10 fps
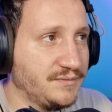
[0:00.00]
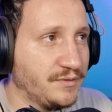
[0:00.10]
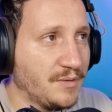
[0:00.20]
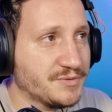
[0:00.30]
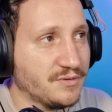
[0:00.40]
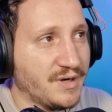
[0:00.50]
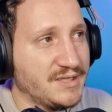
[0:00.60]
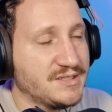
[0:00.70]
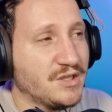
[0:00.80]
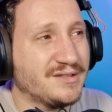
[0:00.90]
T-flops.
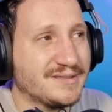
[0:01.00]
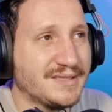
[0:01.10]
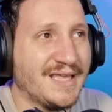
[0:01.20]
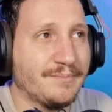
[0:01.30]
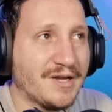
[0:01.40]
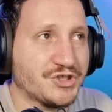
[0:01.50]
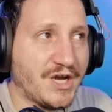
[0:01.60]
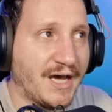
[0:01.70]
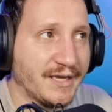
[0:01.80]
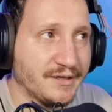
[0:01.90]
Okay, so it's not that much
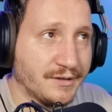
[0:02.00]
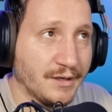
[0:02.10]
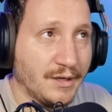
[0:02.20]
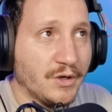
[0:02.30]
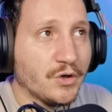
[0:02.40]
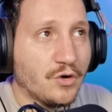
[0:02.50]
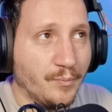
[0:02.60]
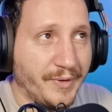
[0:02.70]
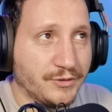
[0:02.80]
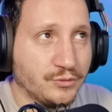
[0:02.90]
higher
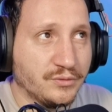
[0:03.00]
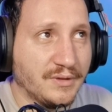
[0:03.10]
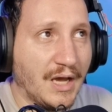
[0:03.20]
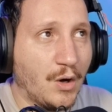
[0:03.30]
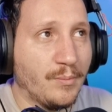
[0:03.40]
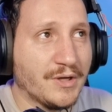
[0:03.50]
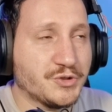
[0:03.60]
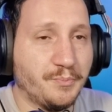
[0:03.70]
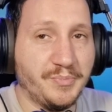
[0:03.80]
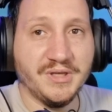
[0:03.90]
compared to how
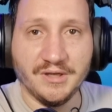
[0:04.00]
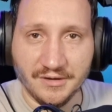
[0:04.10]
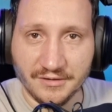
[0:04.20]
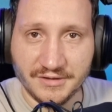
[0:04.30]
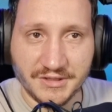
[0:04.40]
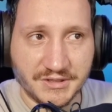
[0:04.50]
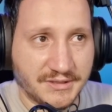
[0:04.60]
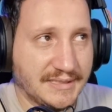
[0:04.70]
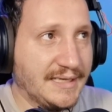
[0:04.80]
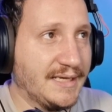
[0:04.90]
much bigger
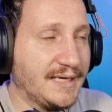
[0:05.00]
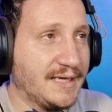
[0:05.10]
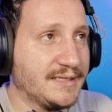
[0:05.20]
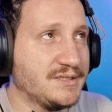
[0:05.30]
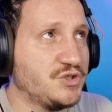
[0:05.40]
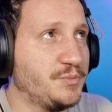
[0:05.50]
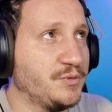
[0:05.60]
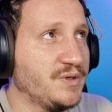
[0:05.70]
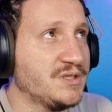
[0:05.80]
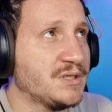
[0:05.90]
this
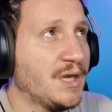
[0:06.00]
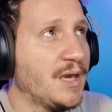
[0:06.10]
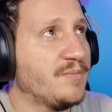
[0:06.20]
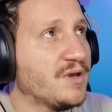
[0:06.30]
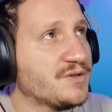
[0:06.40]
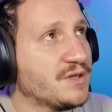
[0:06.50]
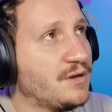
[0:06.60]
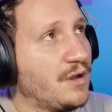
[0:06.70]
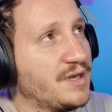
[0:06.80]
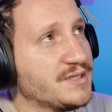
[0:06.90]
GPU is, because the
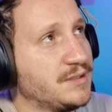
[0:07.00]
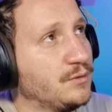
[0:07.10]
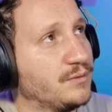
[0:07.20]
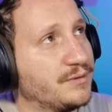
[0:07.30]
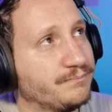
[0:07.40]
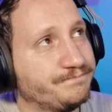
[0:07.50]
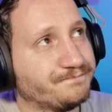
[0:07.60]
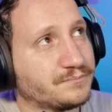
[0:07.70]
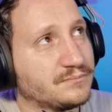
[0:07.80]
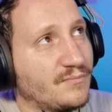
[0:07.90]
clock is lower,
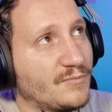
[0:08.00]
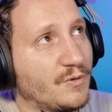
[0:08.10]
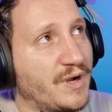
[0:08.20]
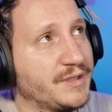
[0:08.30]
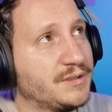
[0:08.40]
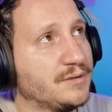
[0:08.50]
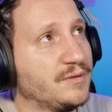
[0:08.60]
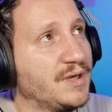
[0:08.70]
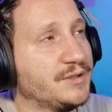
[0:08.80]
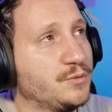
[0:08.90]
right?
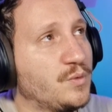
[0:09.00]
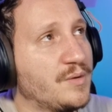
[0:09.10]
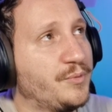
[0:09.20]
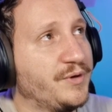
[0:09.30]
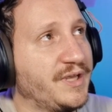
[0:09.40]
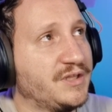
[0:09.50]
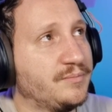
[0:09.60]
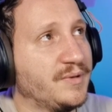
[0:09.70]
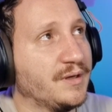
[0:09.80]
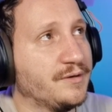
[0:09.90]
We got
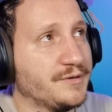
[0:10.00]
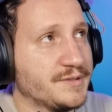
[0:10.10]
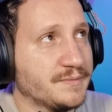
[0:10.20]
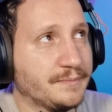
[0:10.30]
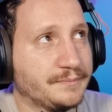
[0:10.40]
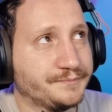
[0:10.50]
1.8 megahertz.